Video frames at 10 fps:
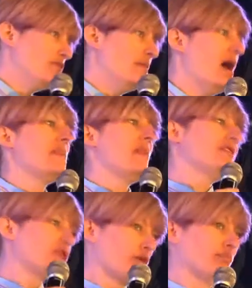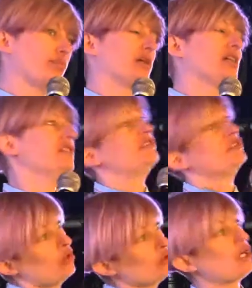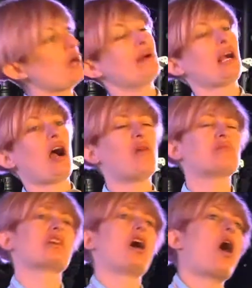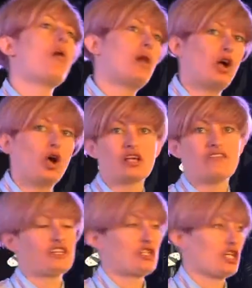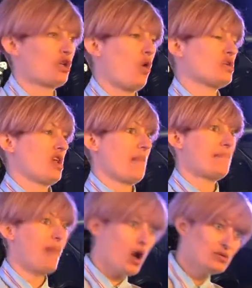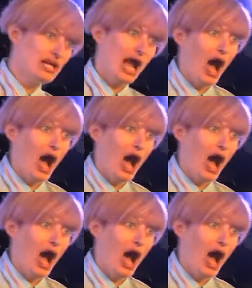and then couldn't breathe. The doctor come back out and was like, oh my God, I think she's got pneumonia.